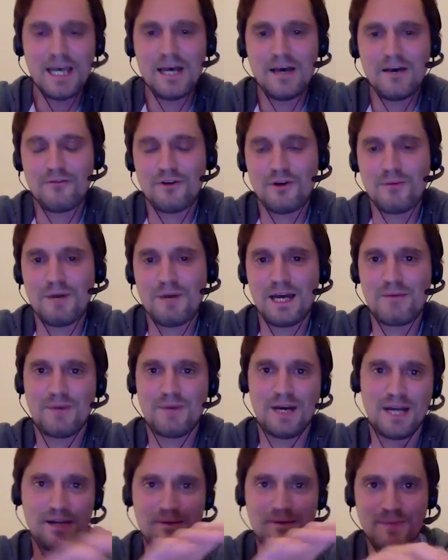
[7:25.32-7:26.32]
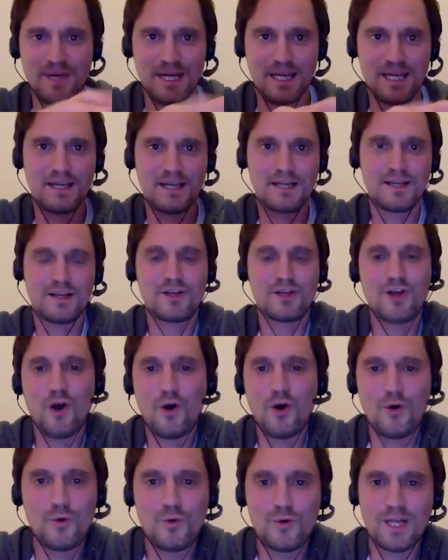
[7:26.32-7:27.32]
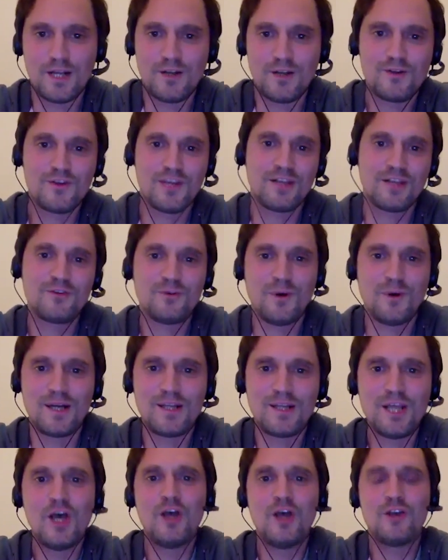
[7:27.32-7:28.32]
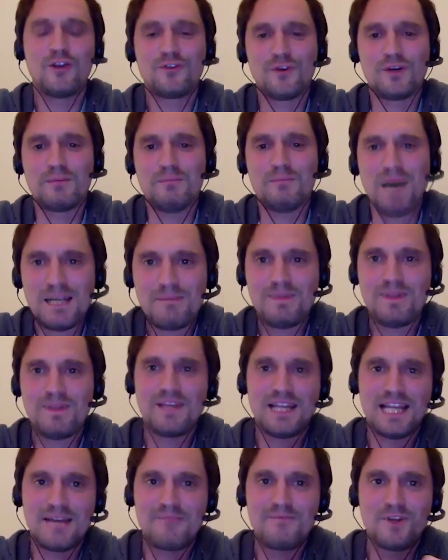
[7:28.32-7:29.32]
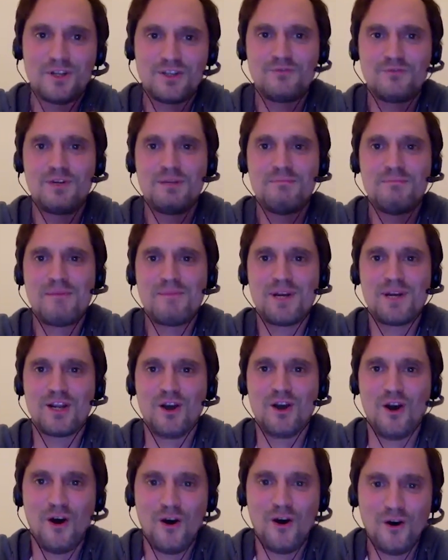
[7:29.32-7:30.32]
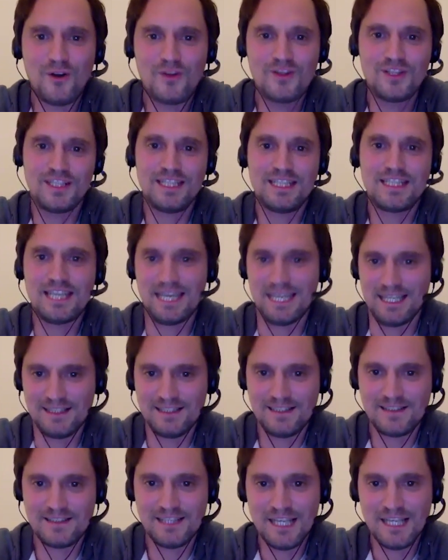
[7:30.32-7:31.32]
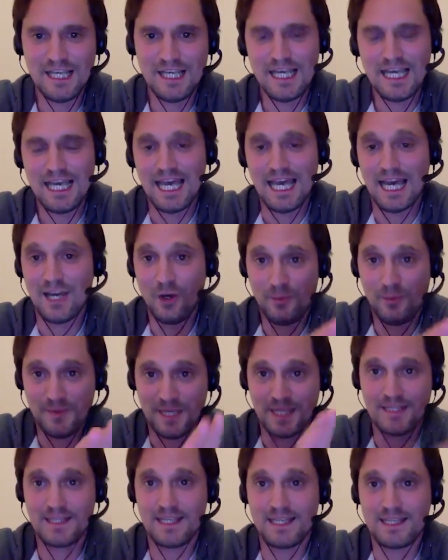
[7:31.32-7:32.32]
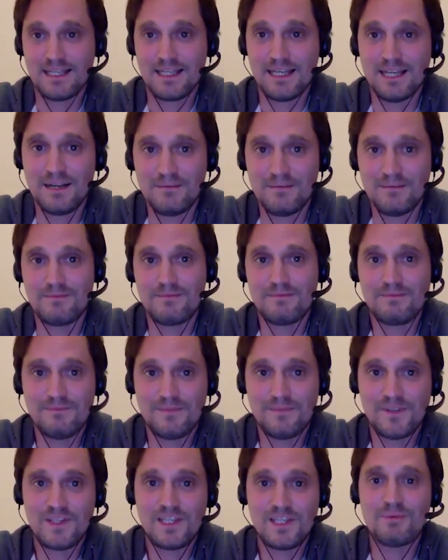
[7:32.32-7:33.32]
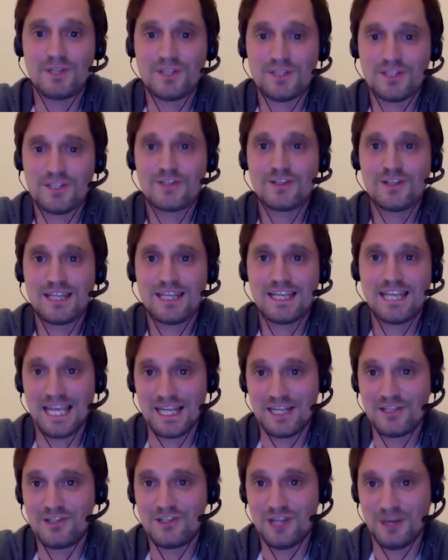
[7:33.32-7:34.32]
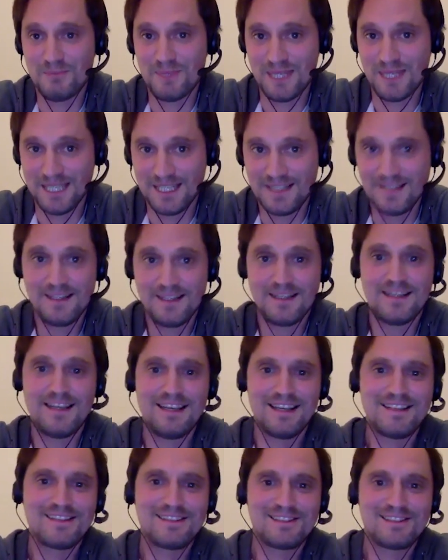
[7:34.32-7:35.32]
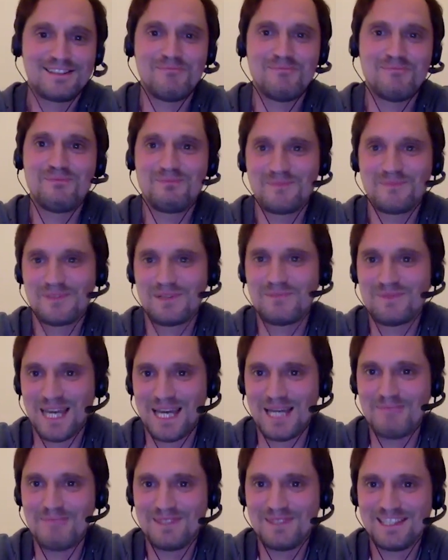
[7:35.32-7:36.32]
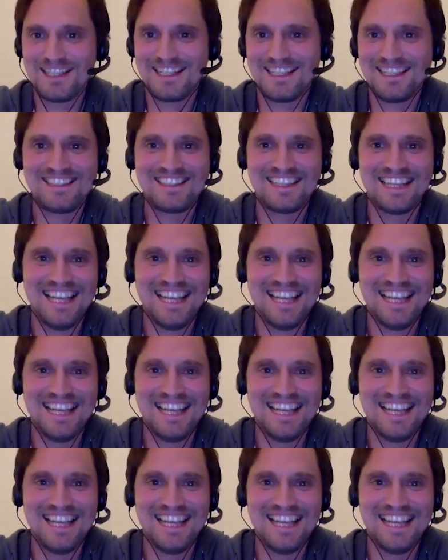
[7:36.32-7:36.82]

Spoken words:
from my code and so on. So it might be that I'm not remembering all the details. I hope then that Siawoosh can jump in sometimes at least,